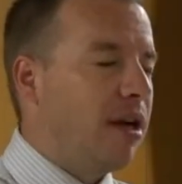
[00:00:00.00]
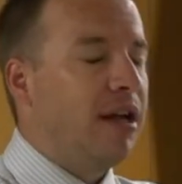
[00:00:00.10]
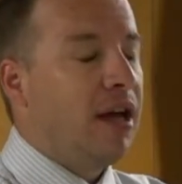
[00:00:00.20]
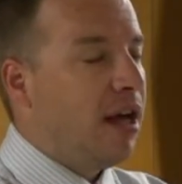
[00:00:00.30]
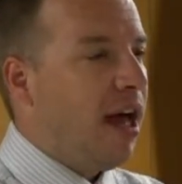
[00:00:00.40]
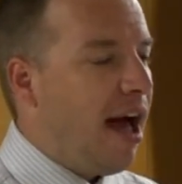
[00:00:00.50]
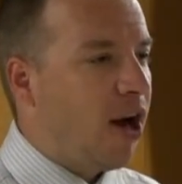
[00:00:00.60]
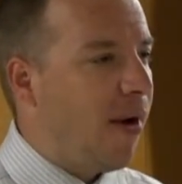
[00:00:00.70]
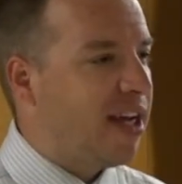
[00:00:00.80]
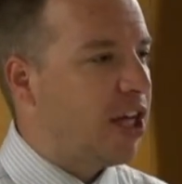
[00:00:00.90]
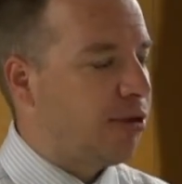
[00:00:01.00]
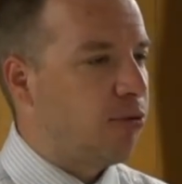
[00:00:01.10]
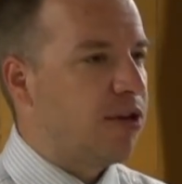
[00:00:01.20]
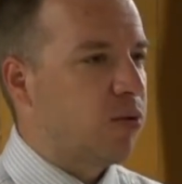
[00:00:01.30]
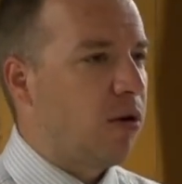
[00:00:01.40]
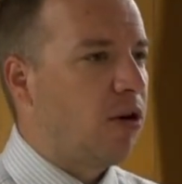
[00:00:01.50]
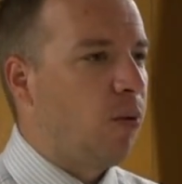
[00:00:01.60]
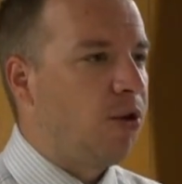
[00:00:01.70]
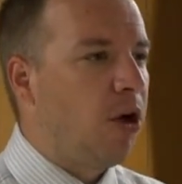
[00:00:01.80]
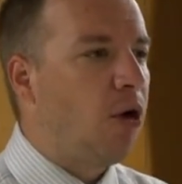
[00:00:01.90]
and how do I get through this world?
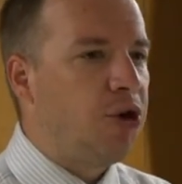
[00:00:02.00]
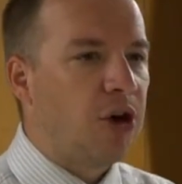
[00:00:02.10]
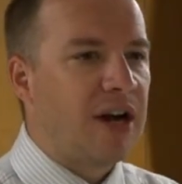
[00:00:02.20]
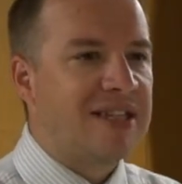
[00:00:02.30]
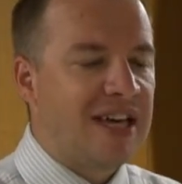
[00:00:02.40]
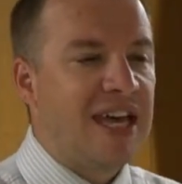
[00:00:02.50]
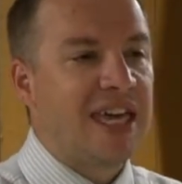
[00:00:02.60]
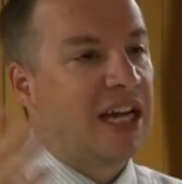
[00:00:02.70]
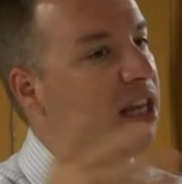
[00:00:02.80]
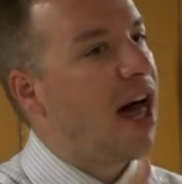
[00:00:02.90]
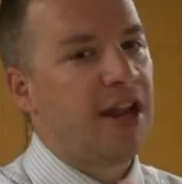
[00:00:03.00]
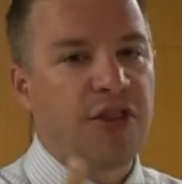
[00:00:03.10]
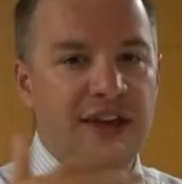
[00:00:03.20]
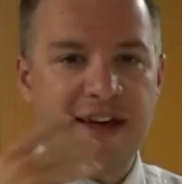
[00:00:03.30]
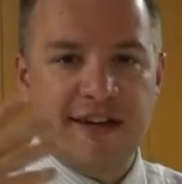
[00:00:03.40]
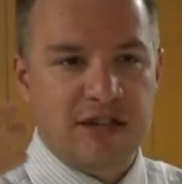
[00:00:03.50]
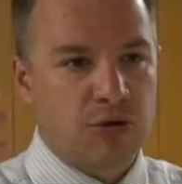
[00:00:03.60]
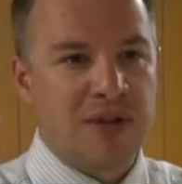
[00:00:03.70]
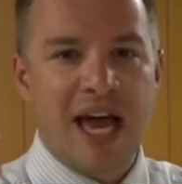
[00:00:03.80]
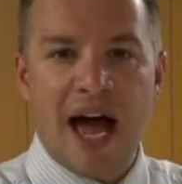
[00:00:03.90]
Well, no, you're going to take in a lot of things
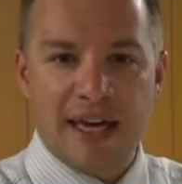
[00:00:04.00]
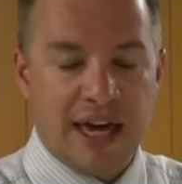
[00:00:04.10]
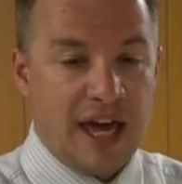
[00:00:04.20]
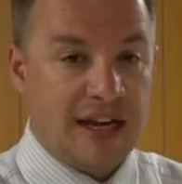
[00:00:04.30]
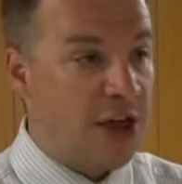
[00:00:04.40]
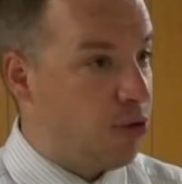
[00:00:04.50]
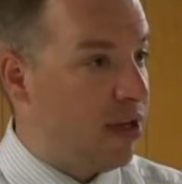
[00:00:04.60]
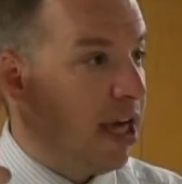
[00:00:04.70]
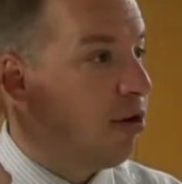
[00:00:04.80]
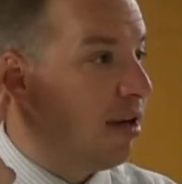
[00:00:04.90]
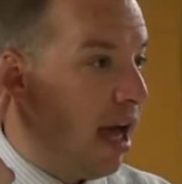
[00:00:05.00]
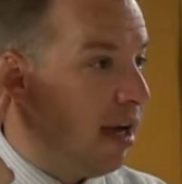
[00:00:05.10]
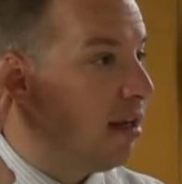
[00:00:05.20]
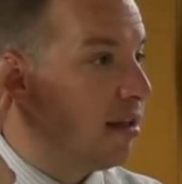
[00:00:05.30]
through the eye gate and through the ear gate.